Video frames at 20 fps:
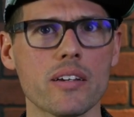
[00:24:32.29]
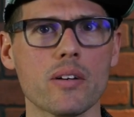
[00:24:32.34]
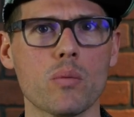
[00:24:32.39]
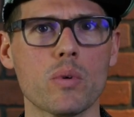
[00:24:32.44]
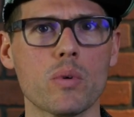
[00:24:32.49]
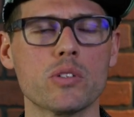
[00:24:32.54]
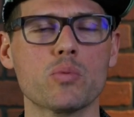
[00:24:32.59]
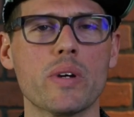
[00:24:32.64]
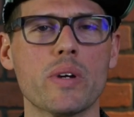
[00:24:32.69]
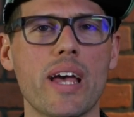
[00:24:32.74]

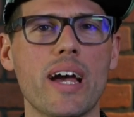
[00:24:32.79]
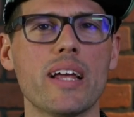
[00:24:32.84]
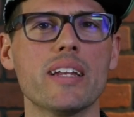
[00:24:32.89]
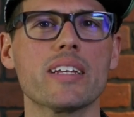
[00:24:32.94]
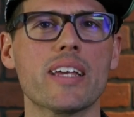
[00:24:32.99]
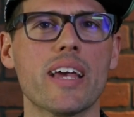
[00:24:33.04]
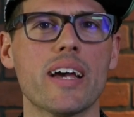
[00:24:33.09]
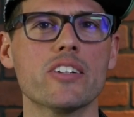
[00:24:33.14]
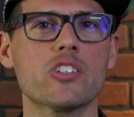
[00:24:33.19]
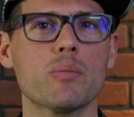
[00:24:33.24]
was we had to
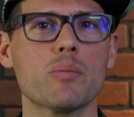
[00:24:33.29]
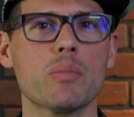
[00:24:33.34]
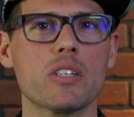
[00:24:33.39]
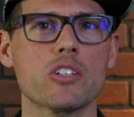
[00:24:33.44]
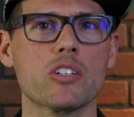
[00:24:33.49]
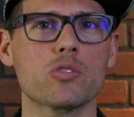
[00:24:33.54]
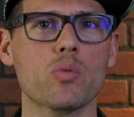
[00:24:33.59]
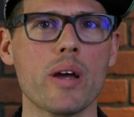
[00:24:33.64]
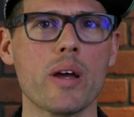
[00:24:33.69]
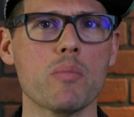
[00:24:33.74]
catch him in
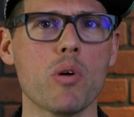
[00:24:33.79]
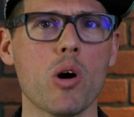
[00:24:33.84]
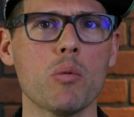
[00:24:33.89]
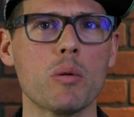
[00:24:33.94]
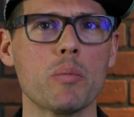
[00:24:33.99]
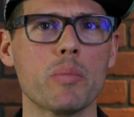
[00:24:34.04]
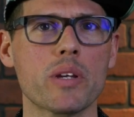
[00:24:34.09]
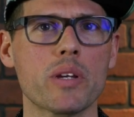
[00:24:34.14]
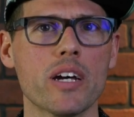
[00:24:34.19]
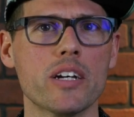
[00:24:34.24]
this right
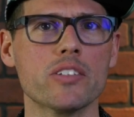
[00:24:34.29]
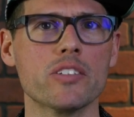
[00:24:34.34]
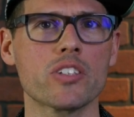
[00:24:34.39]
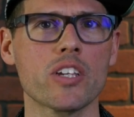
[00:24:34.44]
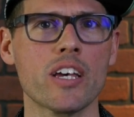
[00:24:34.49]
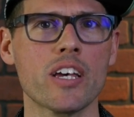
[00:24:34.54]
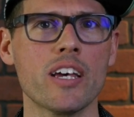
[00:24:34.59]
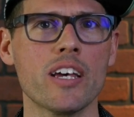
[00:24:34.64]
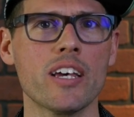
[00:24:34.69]
moment because